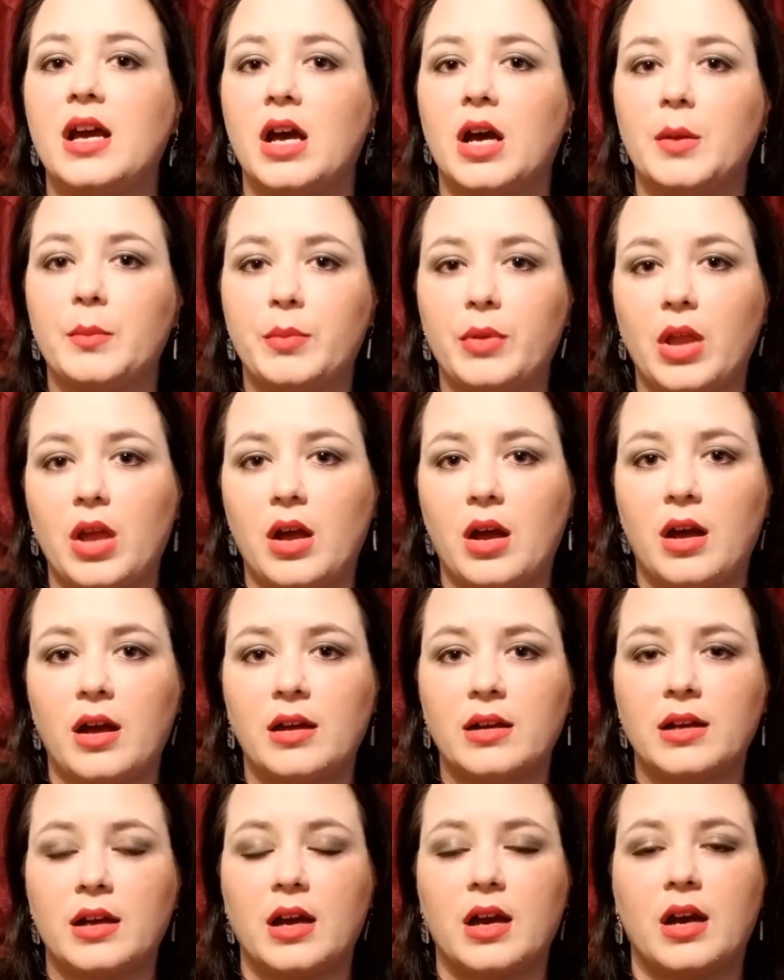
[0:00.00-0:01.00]
a
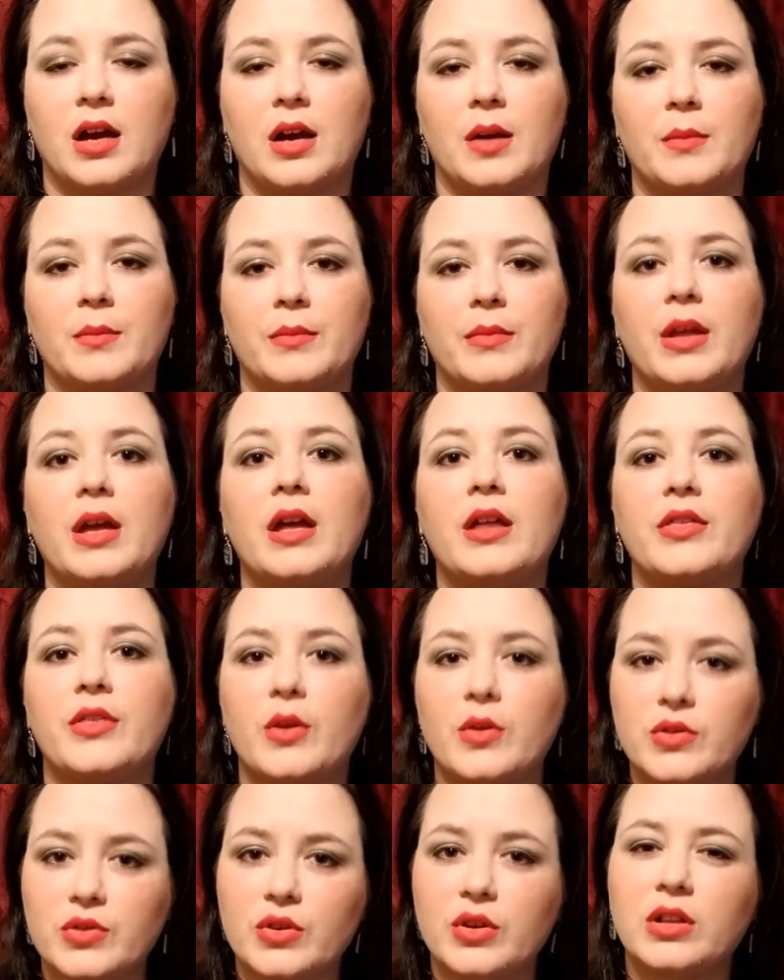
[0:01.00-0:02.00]
blog.
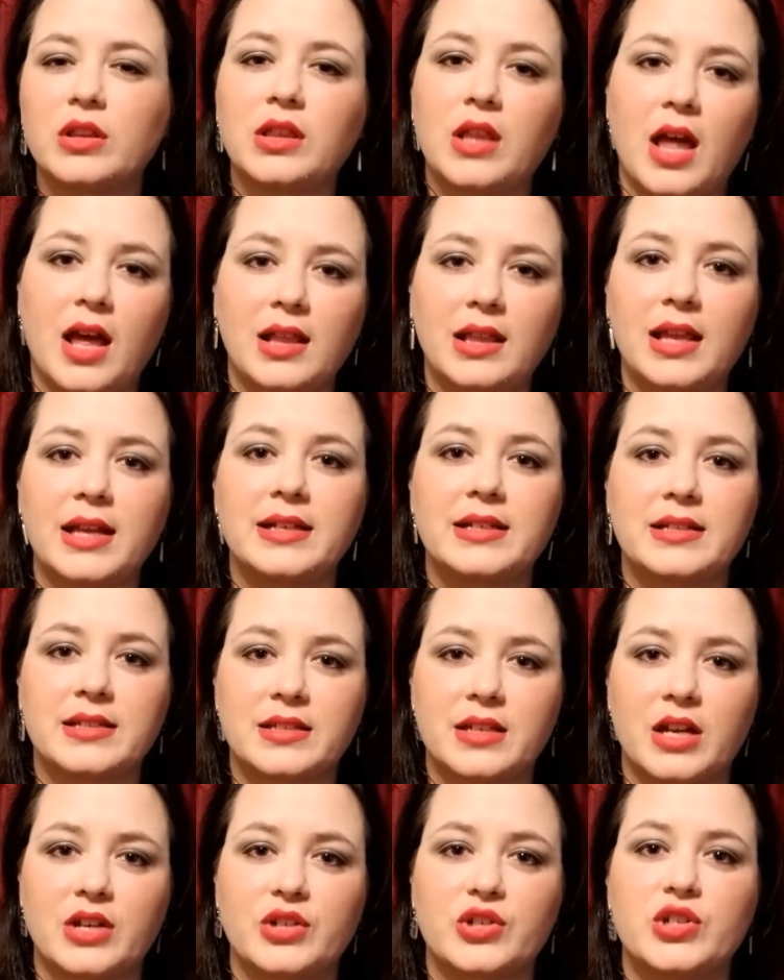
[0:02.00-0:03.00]
Those are a lot like
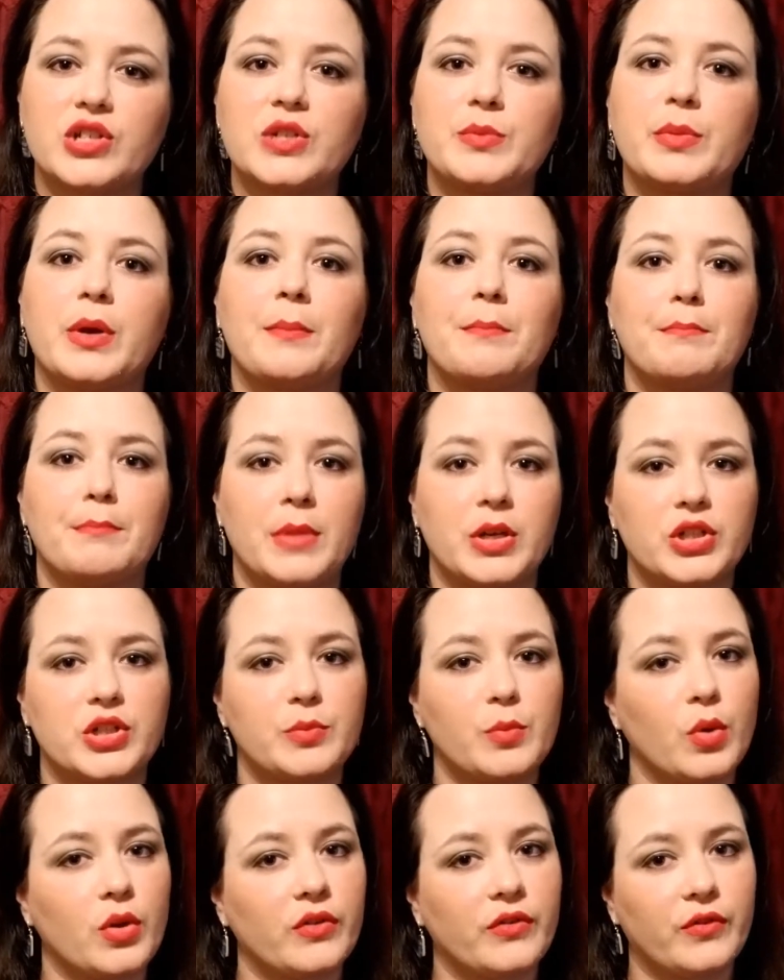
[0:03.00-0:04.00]
discussions, but much
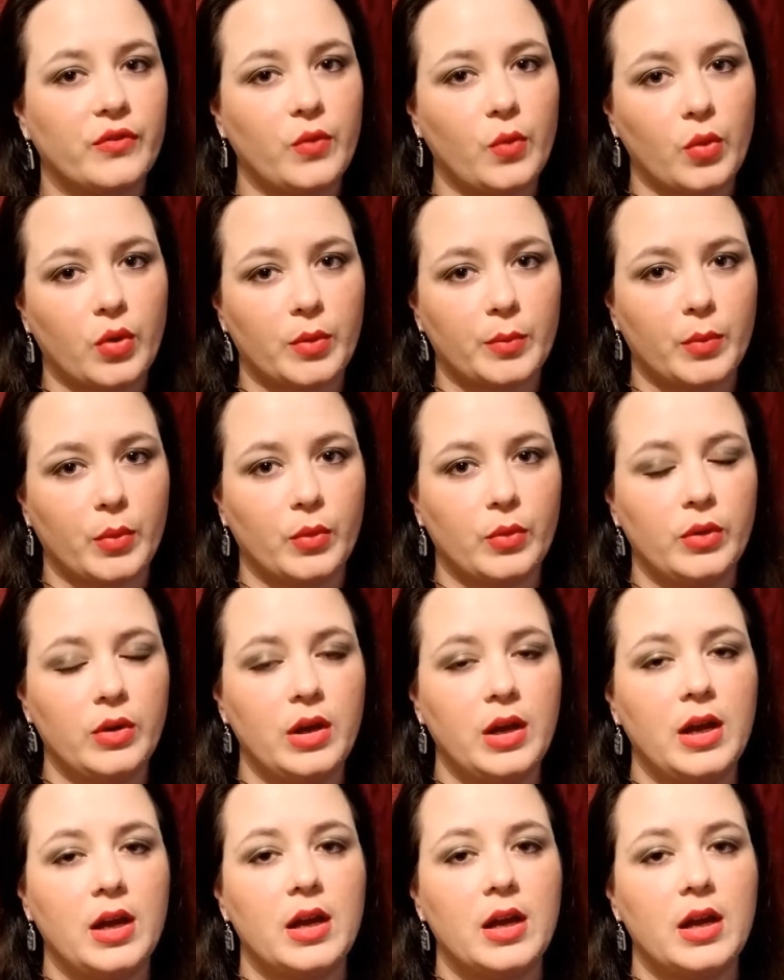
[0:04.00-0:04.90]
more formal.